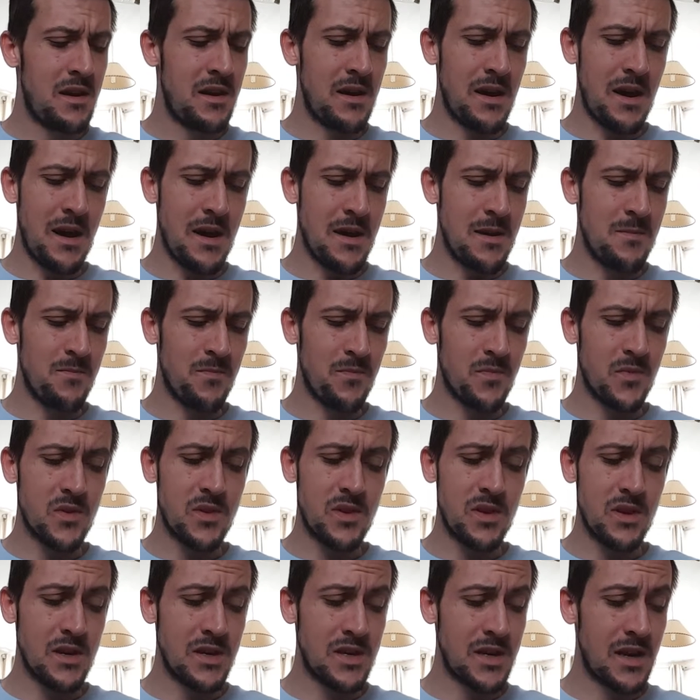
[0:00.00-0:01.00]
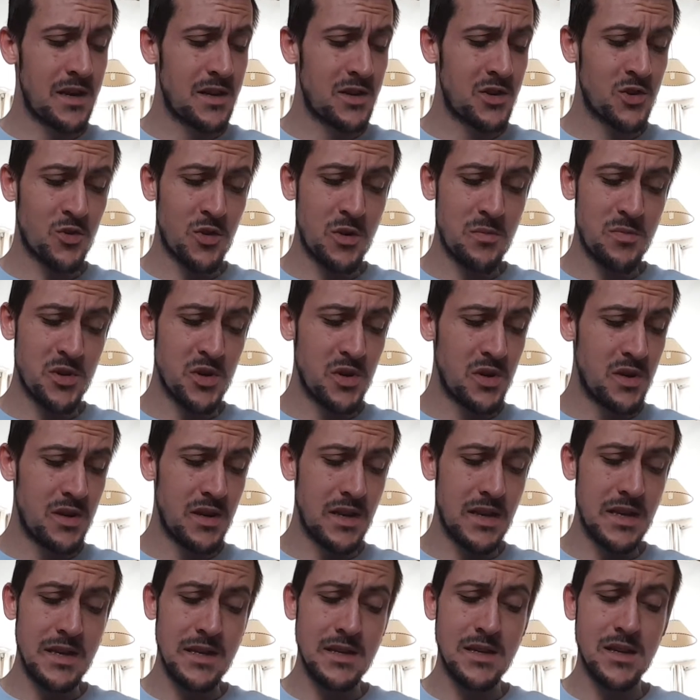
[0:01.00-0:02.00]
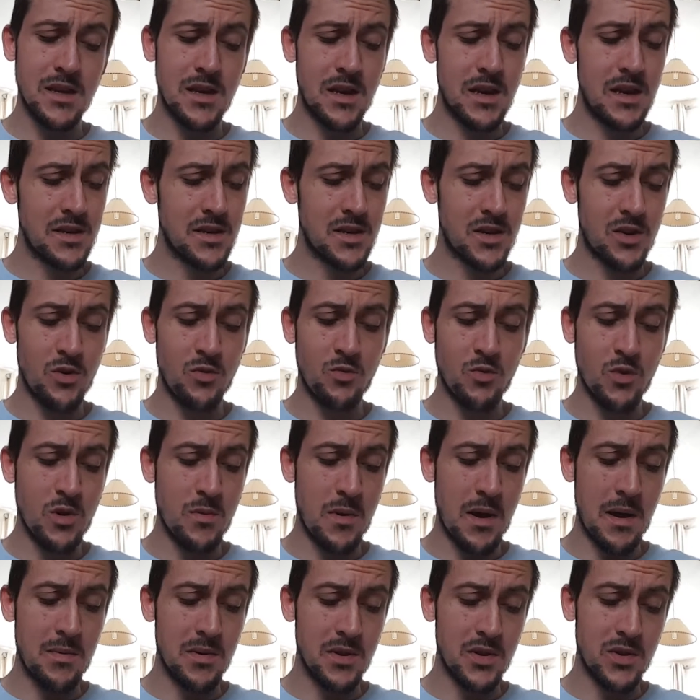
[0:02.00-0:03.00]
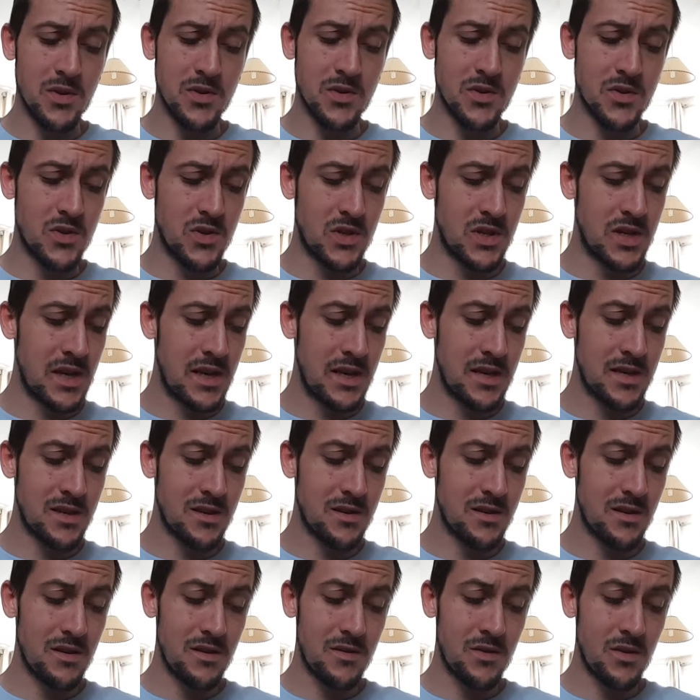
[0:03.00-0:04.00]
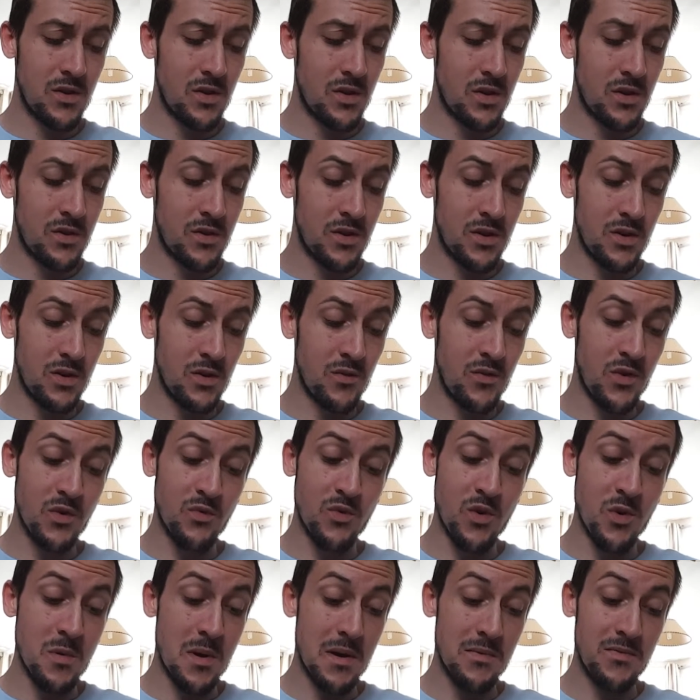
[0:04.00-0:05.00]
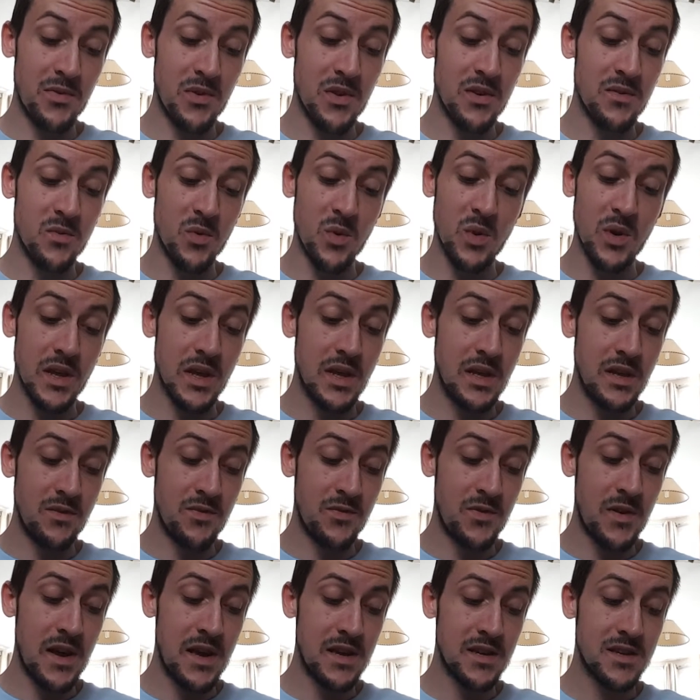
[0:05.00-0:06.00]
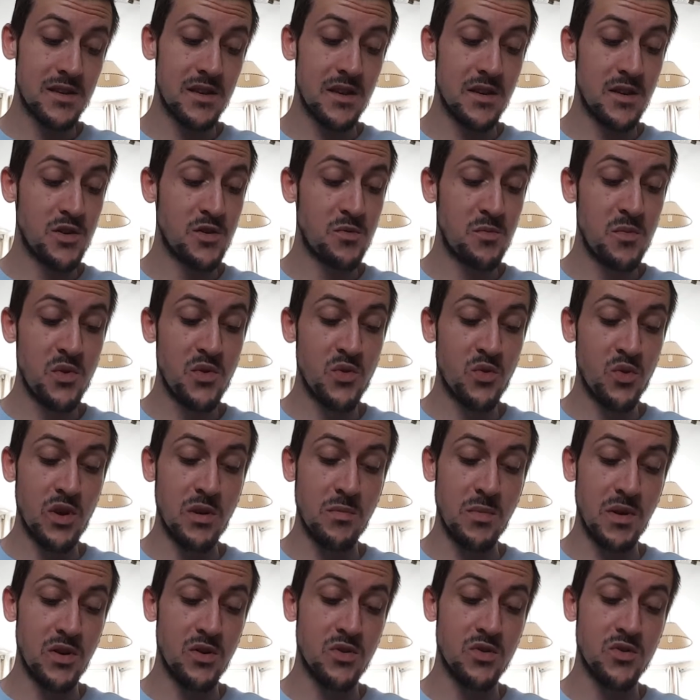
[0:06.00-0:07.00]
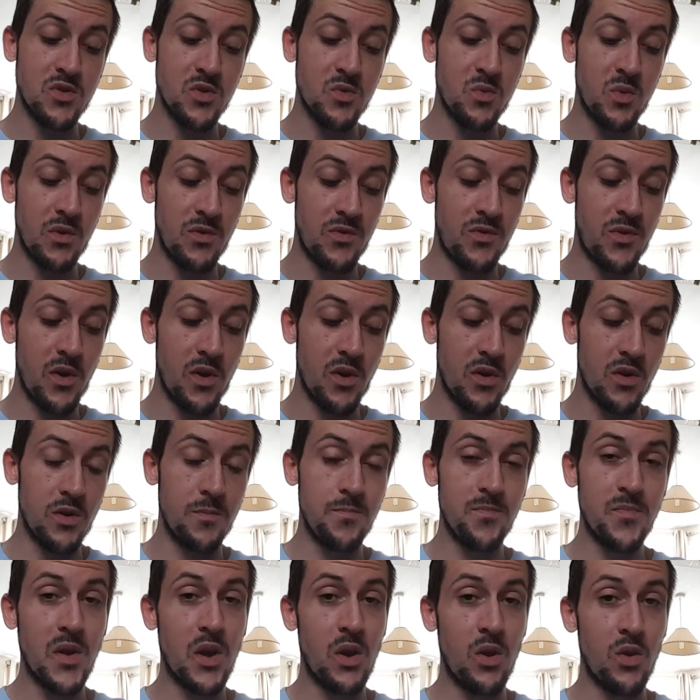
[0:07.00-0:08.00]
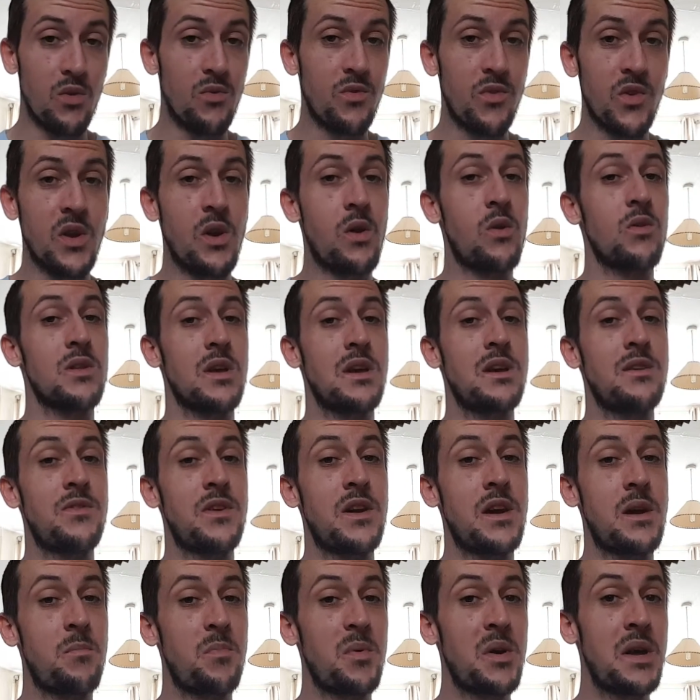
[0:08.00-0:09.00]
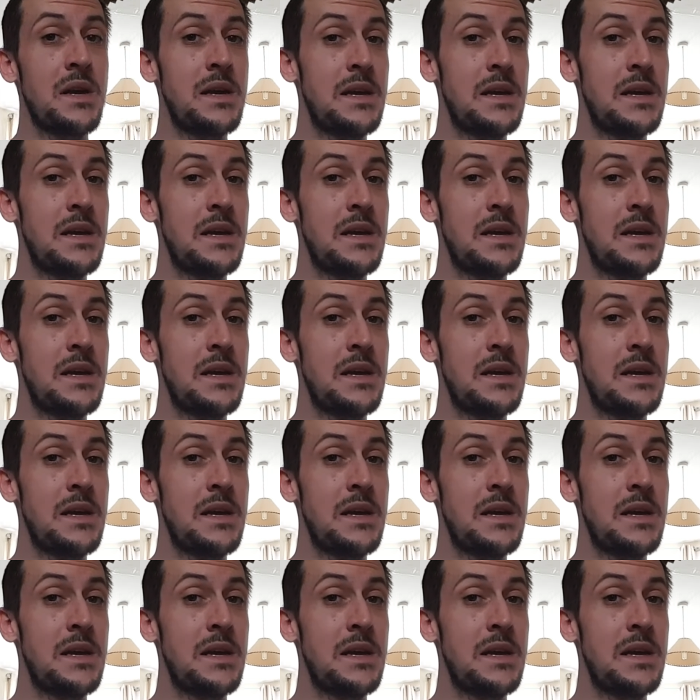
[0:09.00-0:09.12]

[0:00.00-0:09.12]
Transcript: The site description is a classical rhubarb and custard taste. The lovely rhubarb flavour will hit you first, then a smooth creamy custard will follow. A lovely all day vape.